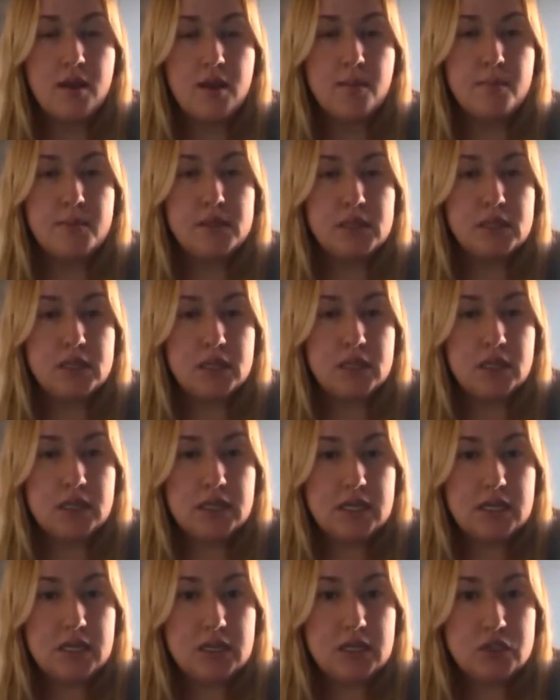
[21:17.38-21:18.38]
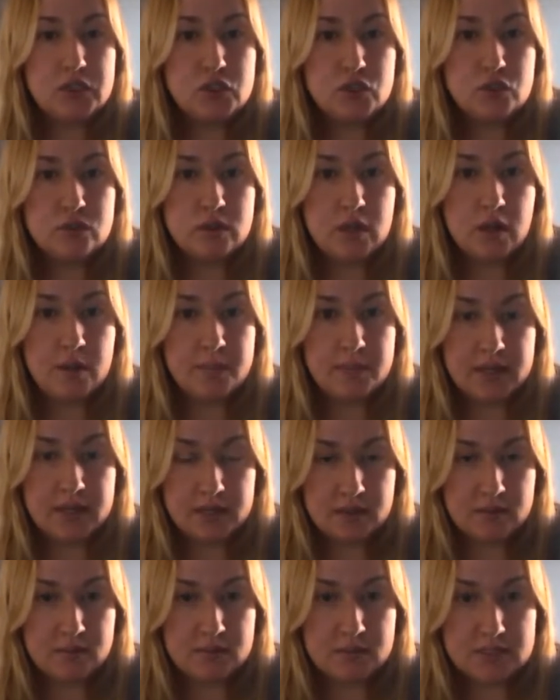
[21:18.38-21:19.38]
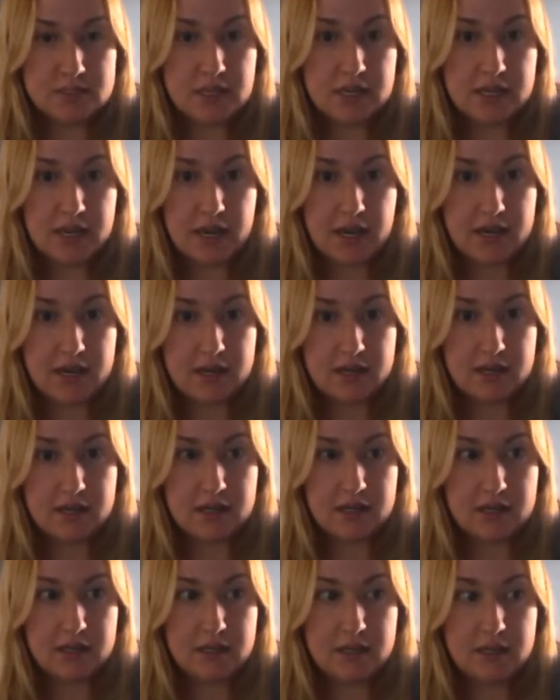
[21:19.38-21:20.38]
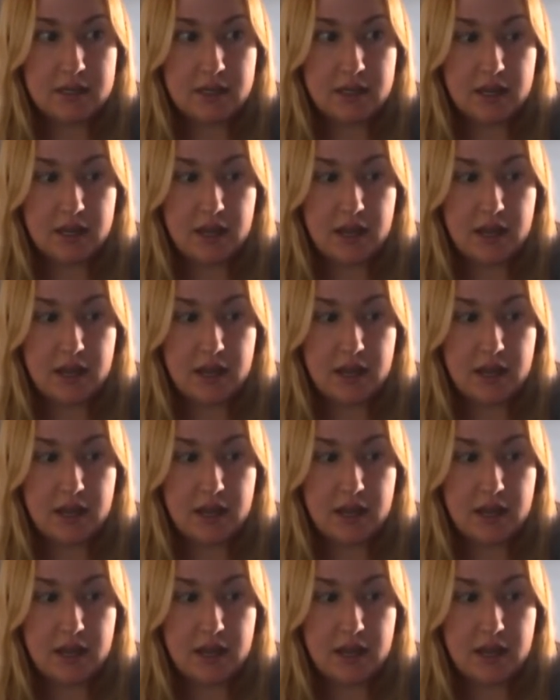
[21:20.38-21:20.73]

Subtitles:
please do not make the mistake I did